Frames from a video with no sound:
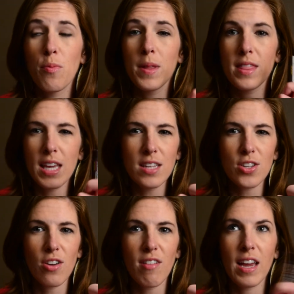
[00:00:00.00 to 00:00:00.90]
But these
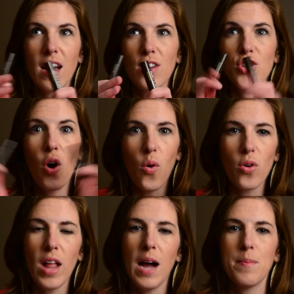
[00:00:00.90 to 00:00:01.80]
are like
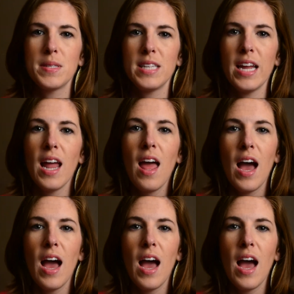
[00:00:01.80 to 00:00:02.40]
total opposite.